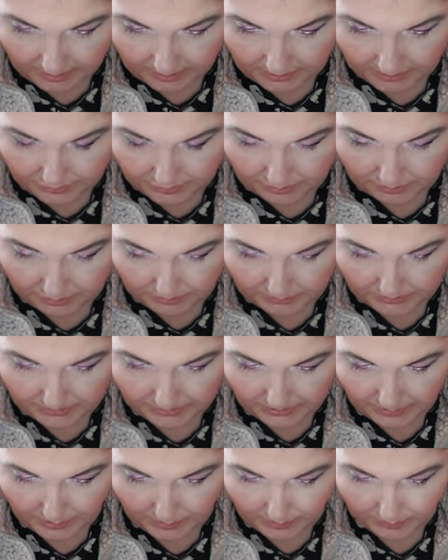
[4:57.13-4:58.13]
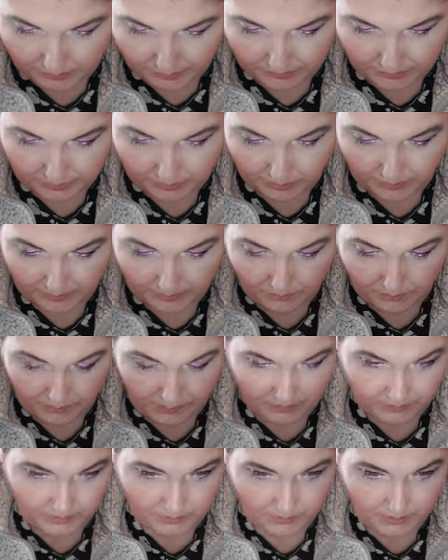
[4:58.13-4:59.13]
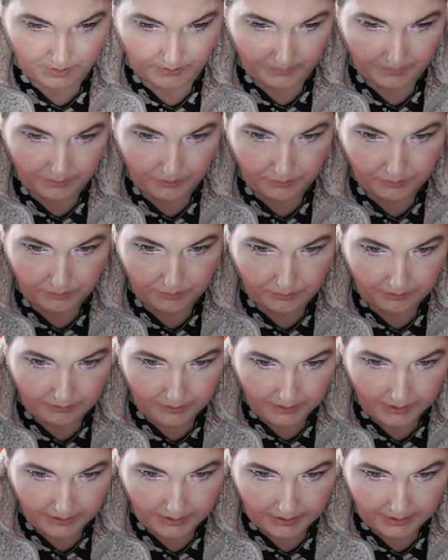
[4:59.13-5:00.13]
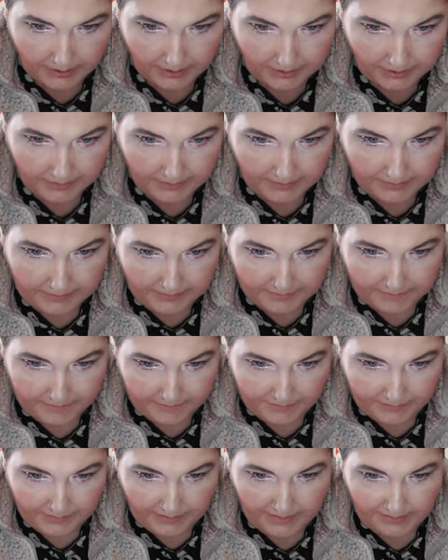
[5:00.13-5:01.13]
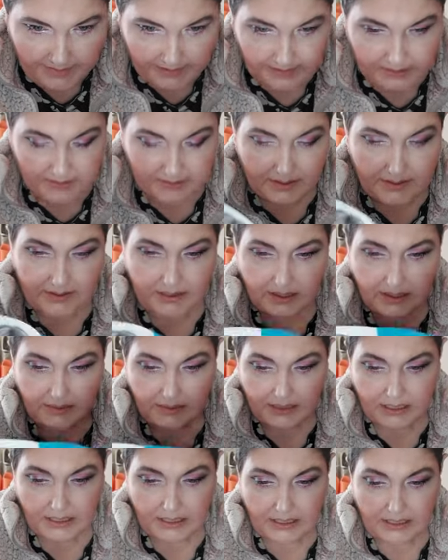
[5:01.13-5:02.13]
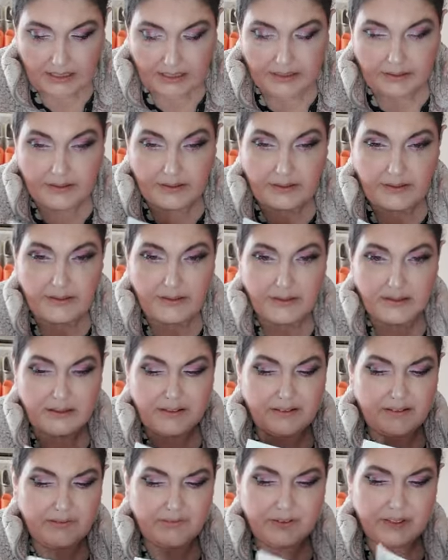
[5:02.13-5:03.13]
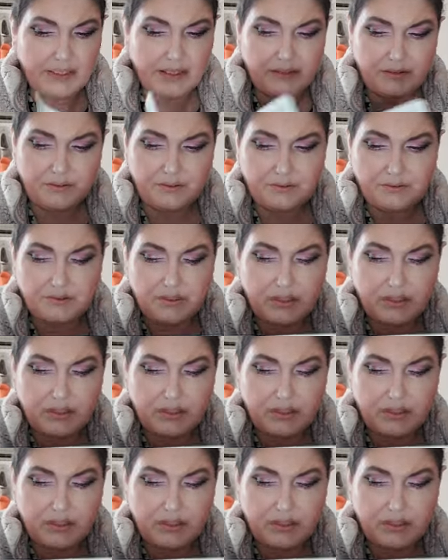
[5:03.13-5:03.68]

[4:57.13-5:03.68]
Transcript: And do not sleep or swim whilst wearing your new hair. and then it says how to clean it, and I find all